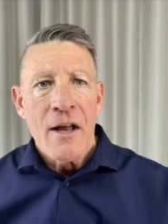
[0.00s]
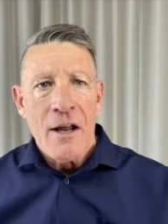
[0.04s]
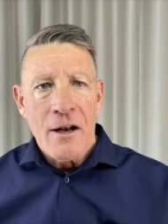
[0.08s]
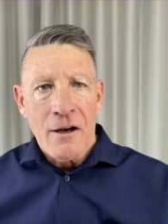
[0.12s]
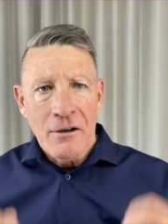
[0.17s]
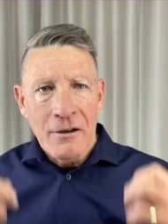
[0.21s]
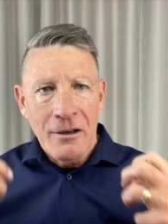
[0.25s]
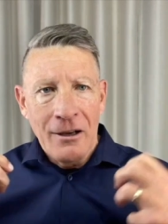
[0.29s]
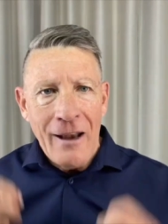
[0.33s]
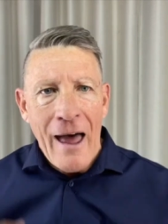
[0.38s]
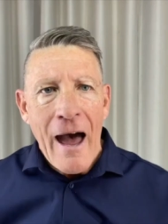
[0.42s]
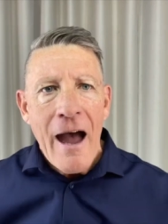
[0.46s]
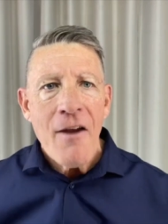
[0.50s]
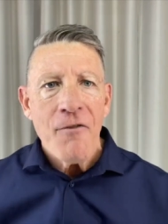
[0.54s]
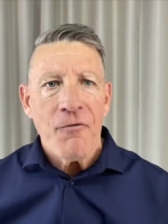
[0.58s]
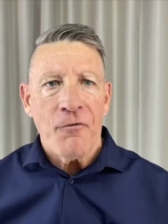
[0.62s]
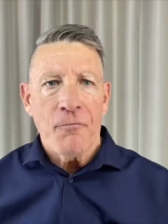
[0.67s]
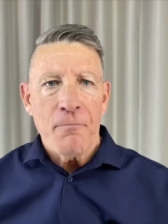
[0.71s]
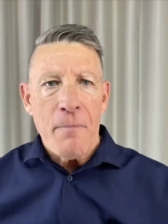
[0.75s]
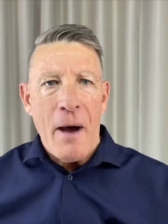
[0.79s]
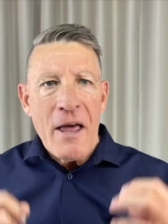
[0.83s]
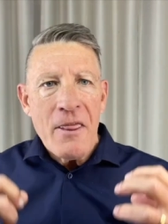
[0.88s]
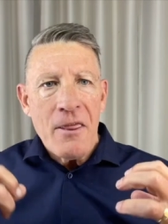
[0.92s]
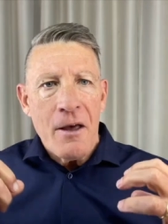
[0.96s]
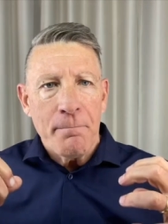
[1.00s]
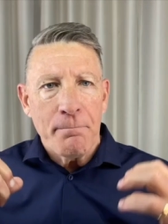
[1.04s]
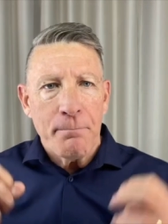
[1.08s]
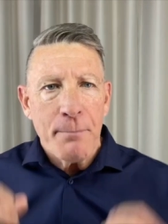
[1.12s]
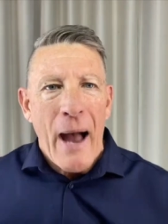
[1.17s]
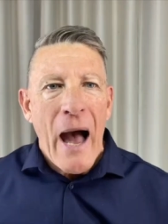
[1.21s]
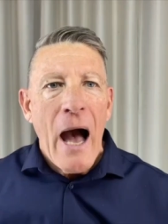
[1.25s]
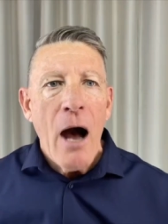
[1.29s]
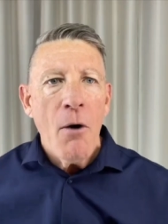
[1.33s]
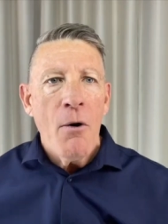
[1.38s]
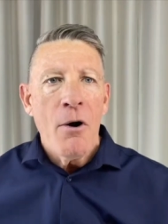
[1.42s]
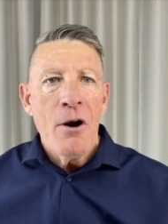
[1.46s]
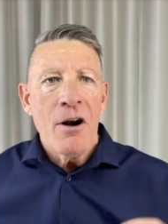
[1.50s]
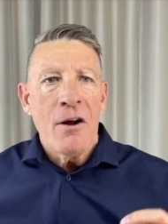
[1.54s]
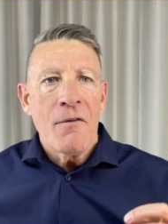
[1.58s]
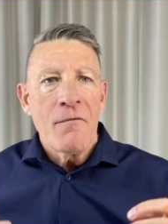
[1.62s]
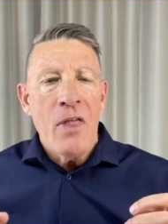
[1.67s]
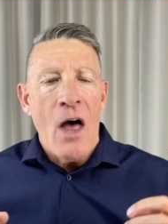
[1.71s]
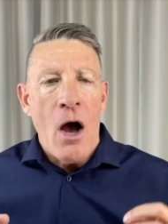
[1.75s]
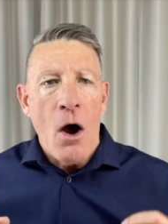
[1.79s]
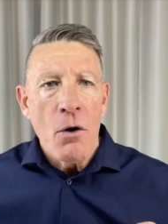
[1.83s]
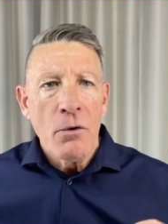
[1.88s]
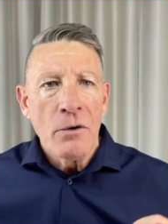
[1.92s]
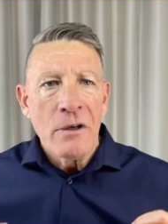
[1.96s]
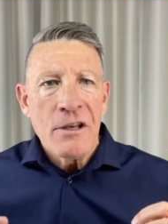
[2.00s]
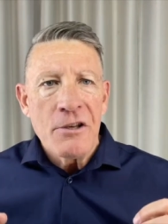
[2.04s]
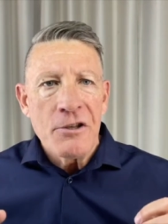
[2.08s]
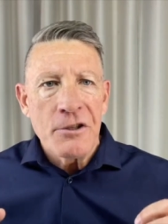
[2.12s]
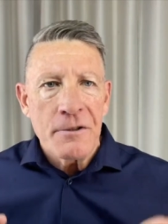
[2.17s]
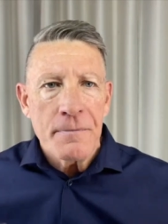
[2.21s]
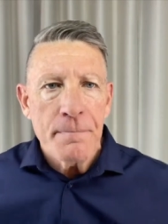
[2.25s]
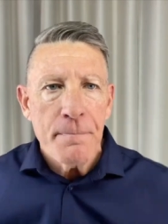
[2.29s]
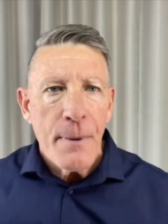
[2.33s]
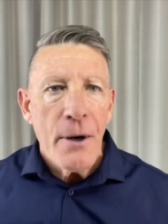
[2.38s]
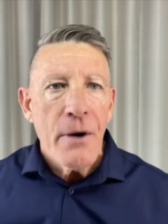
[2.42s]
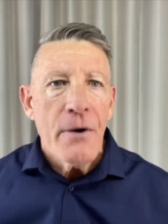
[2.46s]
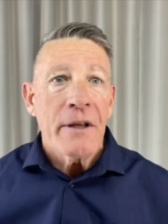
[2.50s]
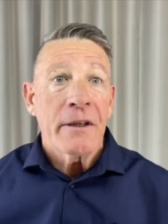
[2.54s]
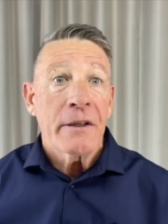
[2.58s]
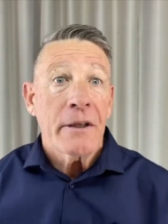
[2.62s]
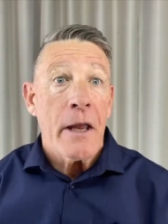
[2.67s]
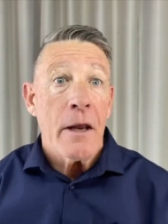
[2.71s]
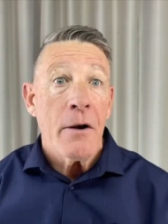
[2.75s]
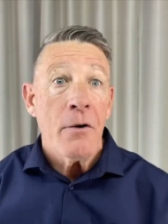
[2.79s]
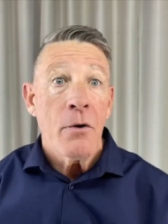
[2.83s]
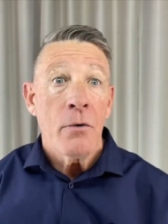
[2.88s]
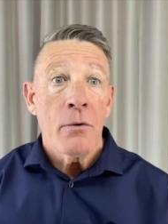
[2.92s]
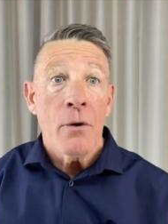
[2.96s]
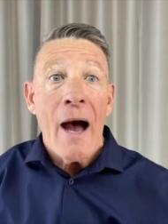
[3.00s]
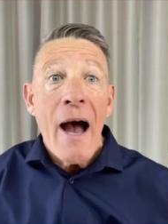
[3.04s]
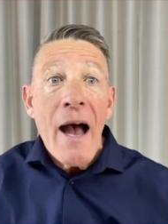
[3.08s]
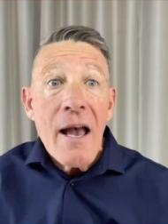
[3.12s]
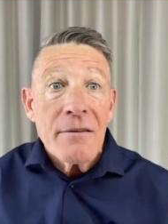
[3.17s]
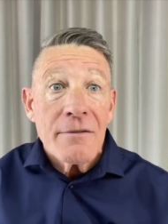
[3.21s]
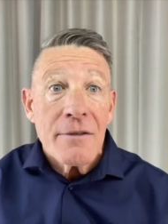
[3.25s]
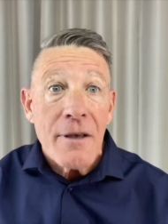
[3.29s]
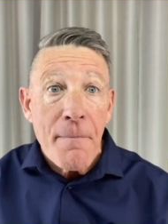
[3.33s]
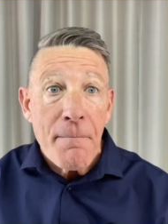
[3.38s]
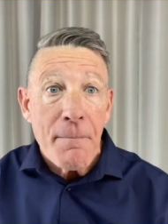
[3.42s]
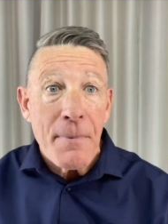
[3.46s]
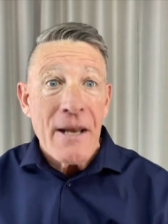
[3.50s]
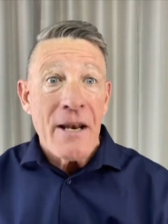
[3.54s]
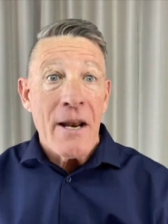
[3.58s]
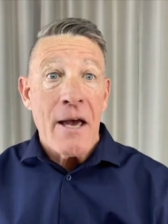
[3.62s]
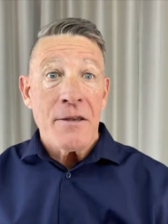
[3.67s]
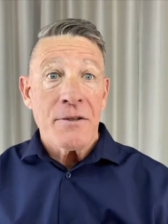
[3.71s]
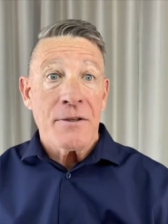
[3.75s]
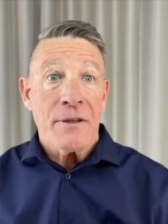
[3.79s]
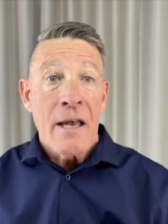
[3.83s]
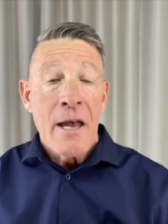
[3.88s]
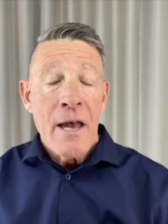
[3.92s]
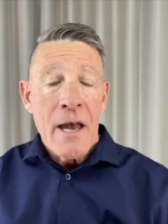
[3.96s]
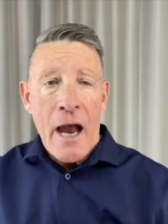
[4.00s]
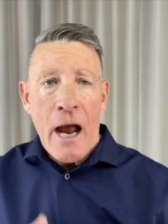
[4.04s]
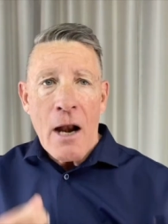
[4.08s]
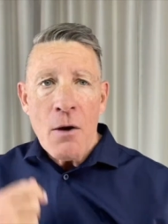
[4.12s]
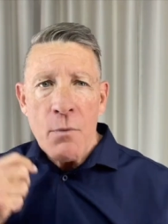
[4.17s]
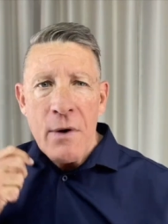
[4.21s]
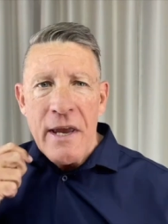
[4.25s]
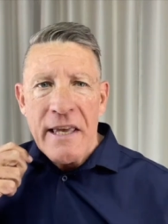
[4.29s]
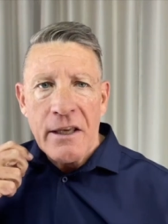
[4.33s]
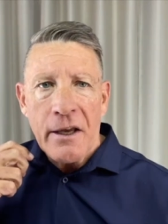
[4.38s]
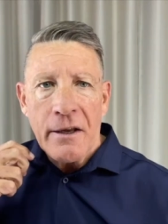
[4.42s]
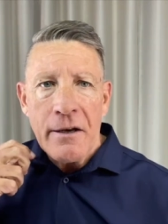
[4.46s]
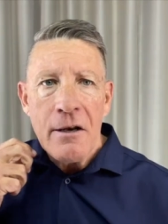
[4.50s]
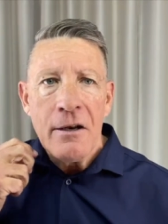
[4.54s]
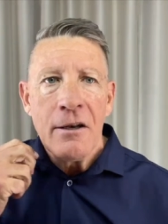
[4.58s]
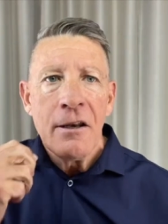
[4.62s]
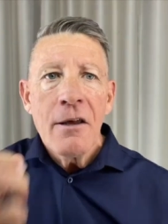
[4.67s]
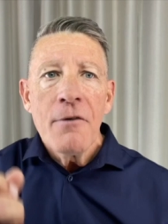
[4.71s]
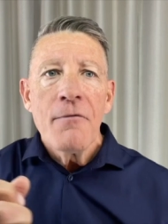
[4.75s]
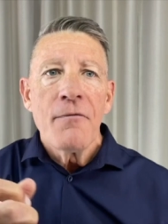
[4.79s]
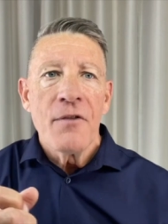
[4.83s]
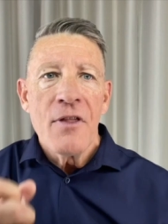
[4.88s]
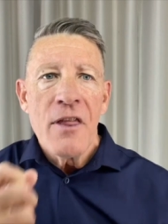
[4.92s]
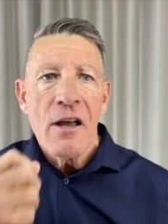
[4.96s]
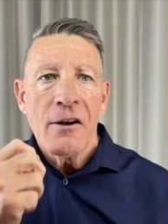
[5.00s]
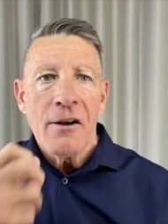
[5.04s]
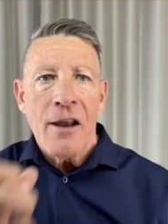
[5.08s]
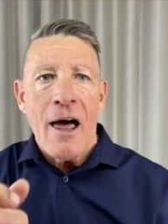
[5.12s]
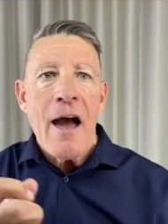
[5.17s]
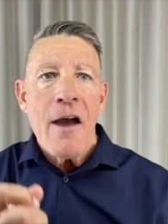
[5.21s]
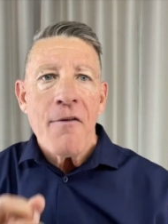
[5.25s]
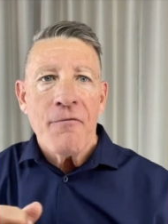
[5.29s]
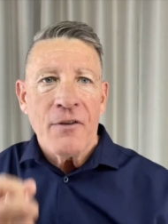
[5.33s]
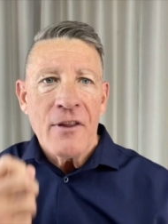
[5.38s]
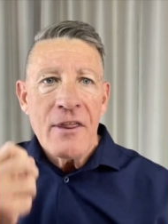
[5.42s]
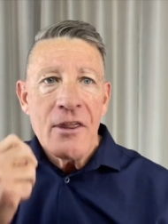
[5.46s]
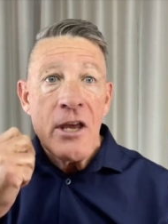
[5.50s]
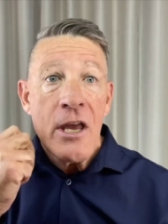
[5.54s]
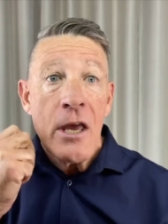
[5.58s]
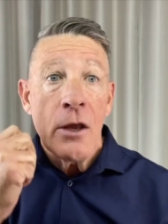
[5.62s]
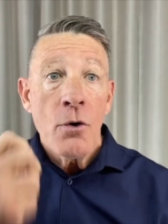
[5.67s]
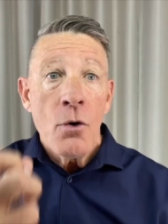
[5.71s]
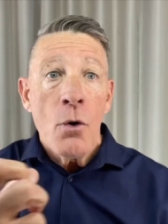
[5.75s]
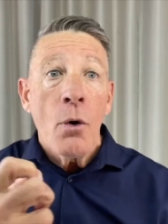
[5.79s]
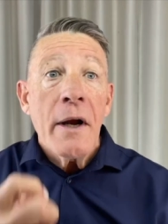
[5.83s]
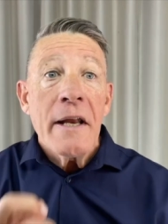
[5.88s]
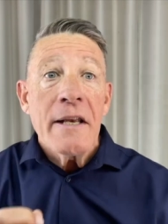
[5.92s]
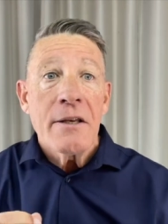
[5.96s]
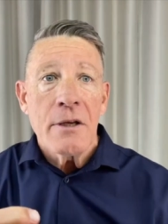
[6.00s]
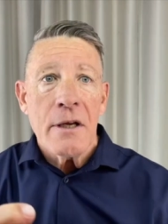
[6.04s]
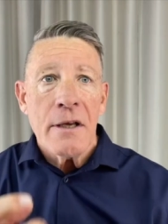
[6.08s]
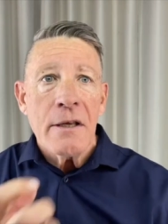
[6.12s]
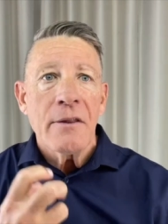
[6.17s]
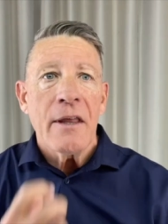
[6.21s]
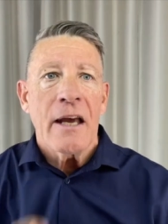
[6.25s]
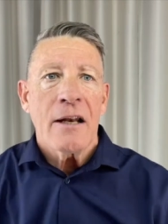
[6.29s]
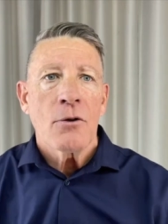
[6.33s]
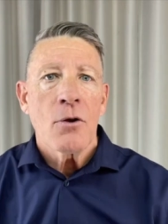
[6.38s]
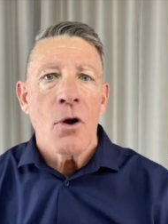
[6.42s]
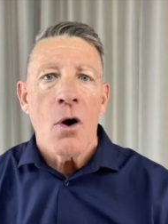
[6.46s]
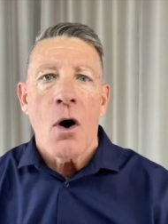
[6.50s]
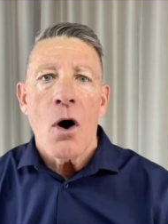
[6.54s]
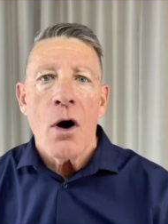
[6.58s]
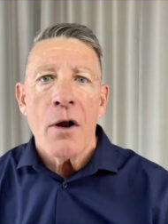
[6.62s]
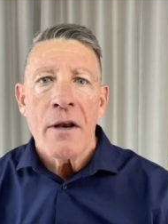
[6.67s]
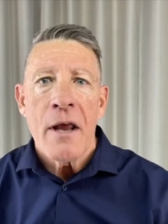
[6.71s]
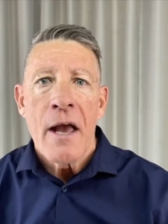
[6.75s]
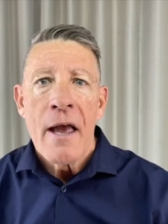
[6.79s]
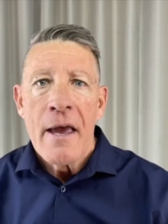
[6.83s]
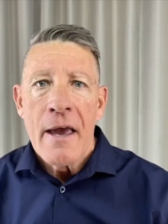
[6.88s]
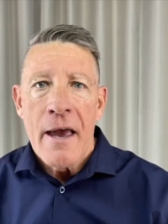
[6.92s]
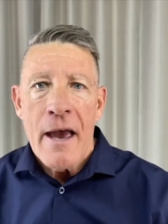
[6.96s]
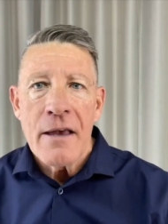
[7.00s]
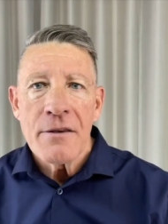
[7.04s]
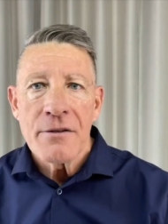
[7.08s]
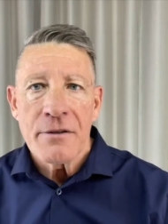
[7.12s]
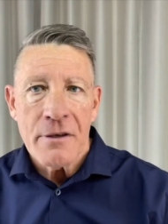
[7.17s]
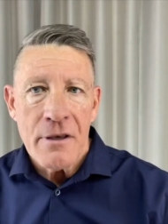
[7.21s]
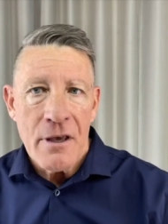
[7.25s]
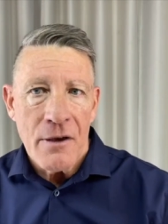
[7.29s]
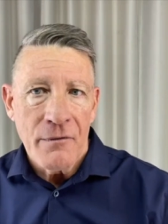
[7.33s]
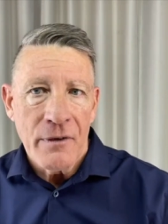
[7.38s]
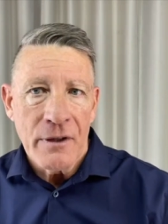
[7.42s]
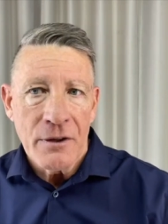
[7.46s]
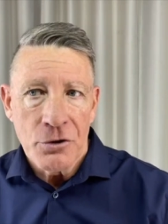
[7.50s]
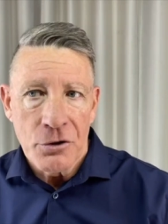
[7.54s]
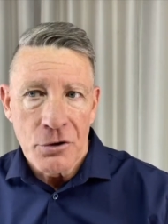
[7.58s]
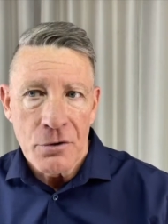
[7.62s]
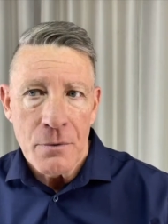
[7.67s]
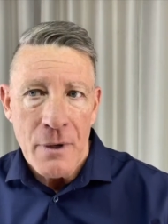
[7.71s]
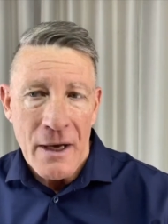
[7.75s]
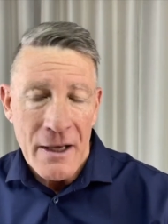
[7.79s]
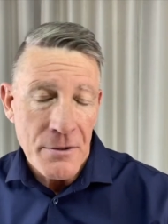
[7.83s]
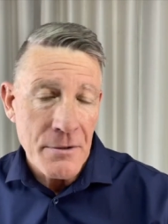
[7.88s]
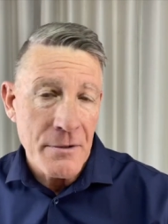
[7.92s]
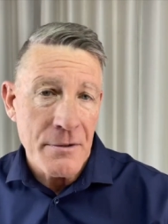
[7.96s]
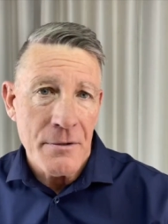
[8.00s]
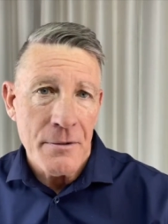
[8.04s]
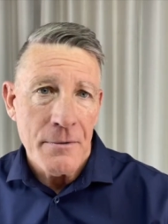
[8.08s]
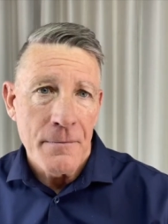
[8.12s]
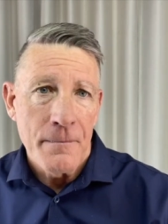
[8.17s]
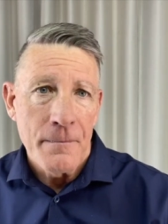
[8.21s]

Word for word: life by the power of the Holy Spirit can rise up in us and we can live the life and the anointing that God has given to us.